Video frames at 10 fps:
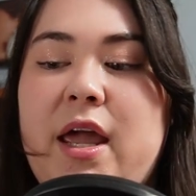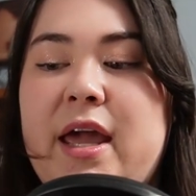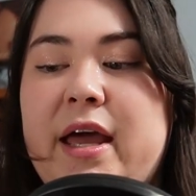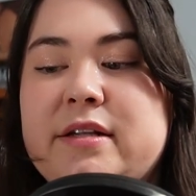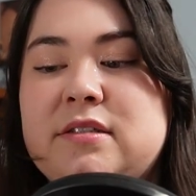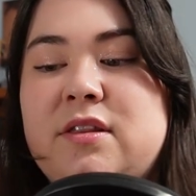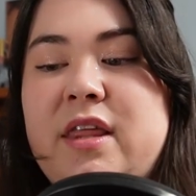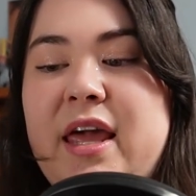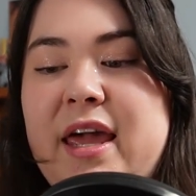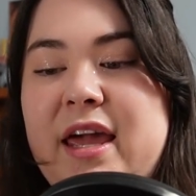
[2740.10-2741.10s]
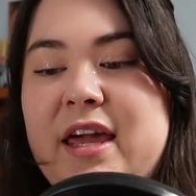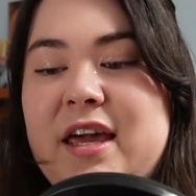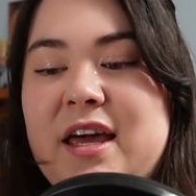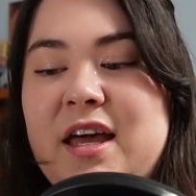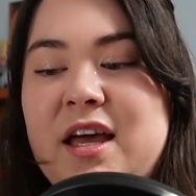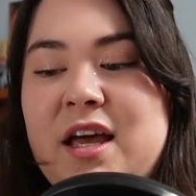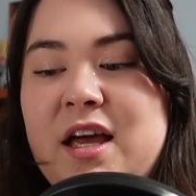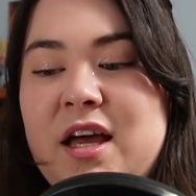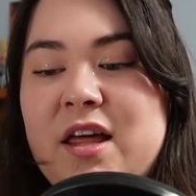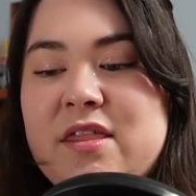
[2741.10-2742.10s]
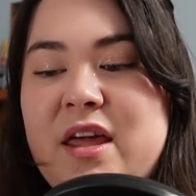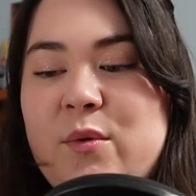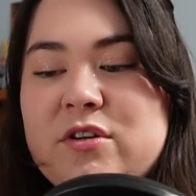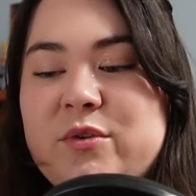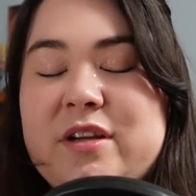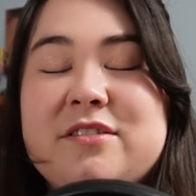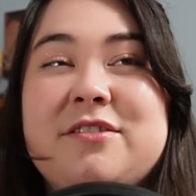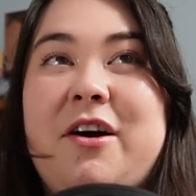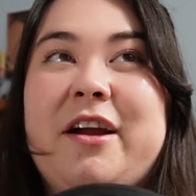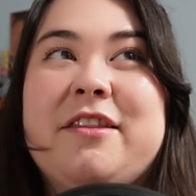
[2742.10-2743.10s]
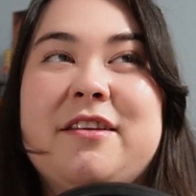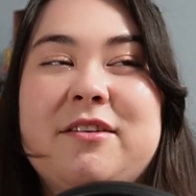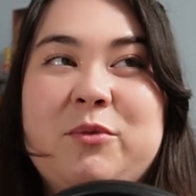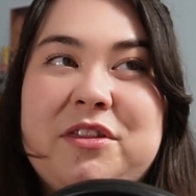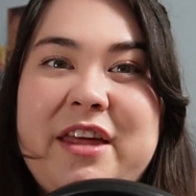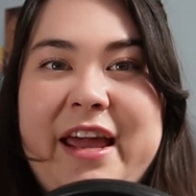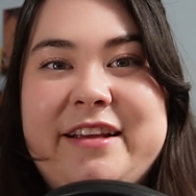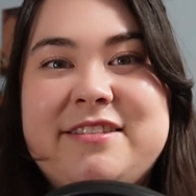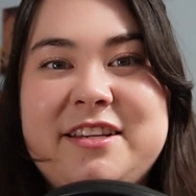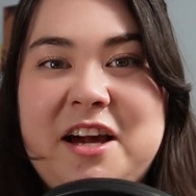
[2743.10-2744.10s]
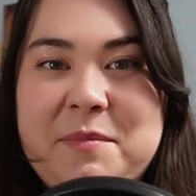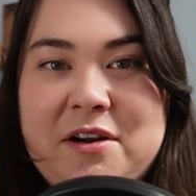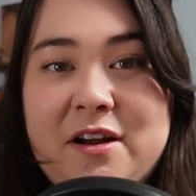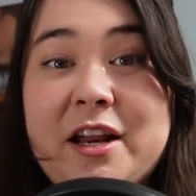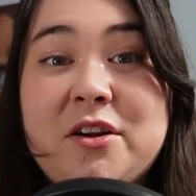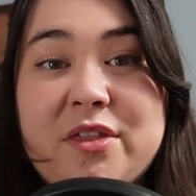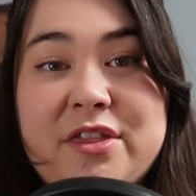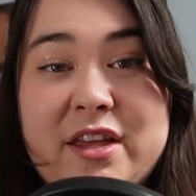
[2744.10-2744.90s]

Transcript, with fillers: and they they were doing sorry the with the ac coming on i know